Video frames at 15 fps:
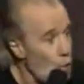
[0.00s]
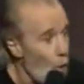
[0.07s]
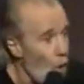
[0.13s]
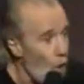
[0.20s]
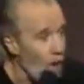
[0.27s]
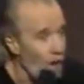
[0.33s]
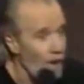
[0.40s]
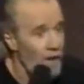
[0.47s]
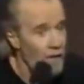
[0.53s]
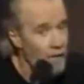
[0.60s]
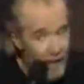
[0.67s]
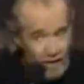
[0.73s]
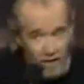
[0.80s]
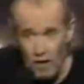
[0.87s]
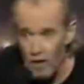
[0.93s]
War,
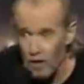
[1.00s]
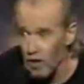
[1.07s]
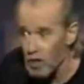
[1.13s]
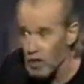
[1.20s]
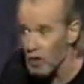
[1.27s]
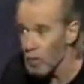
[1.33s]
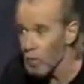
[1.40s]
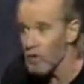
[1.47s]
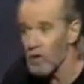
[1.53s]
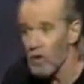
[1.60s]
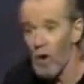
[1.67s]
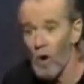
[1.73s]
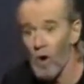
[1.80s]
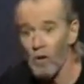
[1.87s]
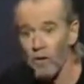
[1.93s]
that condition was
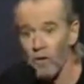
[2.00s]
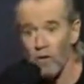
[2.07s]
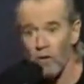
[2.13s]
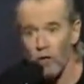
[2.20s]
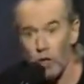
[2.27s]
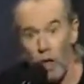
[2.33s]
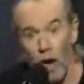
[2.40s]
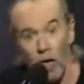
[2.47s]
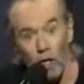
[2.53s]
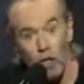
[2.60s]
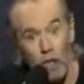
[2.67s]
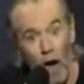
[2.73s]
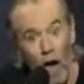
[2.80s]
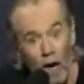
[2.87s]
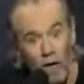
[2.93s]
called shell
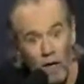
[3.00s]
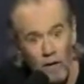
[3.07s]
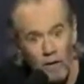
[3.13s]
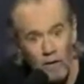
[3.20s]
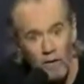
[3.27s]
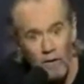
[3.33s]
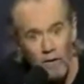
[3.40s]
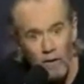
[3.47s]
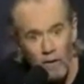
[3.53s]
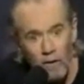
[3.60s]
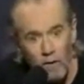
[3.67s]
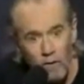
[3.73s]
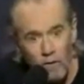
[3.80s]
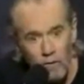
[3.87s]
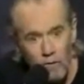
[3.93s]
shock.
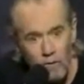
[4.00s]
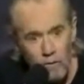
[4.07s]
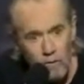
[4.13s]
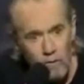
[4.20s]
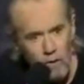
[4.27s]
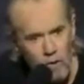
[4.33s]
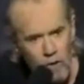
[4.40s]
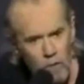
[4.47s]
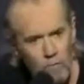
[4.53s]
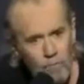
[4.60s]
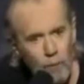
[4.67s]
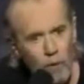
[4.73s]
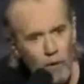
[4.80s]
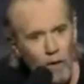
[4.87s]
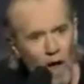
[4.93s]

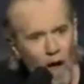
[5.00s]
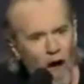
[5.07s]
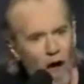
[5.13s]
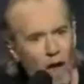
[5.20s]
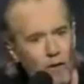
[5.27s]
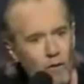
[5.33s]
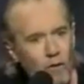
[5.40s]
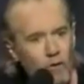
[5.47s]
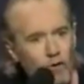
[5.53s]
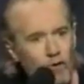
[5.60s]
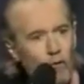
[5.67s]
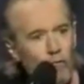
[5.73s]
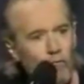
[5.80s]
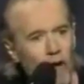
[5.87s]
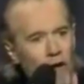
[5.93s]
Simple, honest,
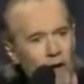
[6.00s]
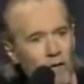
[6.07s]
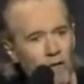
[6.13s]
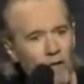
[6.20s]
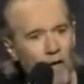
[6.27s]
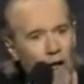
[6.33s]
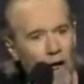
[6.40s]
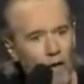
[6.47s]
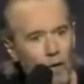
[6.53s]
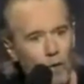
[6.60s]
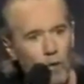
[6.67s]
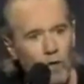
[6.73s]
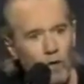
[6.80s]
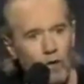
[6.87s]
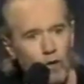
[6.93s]
direct
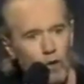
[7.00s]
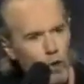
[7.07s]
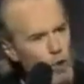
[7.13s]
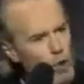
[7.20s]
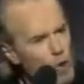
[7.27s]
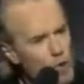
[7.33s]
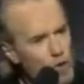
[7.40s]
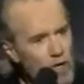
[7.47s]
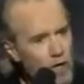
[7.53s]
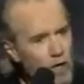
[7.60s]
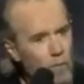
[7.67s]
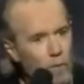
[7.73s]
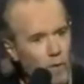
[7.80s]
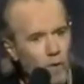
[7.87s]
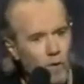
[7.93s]
language. 2
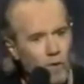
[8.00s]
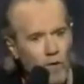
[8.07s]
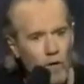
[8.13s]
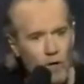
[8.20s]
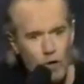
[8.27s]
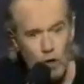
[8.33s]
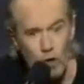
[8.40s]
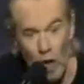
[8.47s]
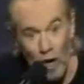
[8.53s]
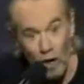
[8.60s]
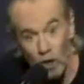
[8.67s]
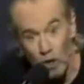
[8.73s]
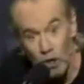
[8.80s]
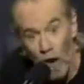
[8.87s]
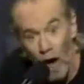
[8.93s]
syllables. Shell
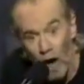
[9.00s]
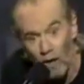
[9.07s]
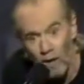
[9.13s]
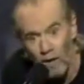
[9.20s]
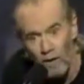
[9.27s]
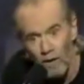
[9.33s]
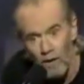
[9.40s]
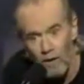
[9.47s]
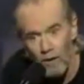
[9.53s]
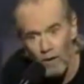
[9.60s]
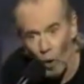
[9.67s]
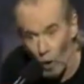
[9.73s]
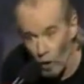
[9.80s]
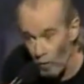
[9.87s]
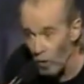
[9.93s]
shock.
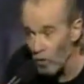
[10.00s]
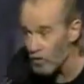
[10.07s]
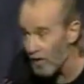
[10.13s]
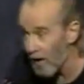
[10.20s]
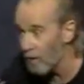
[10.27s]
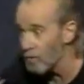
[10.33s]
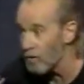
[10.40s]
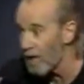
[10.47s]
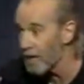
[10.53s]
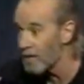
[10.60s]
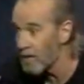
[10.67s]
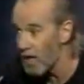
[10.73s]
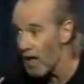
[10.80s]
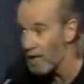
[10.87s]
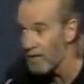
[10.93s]
Almost sounds like
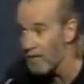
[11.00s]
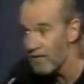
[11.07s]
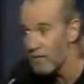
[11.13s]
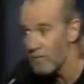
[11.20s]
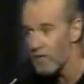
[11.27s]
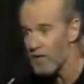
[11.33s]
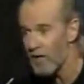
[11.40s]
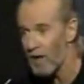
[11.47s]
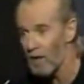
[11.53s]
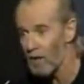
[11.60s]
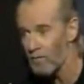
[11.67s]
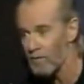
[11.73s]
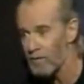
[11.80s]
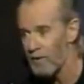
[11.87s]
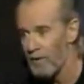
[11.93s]
the guns
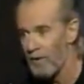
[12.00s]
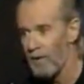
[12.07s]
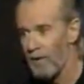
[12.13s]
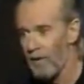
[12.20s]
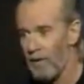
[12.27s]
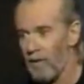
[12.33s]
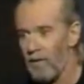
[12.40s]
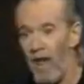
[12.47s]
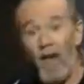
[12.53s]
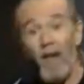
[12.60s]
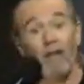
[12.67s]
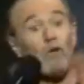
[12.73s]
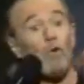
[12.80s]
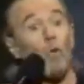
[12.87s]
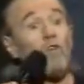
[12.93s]
themselves.
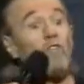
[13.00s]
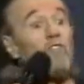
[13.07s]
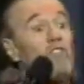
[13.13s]
That was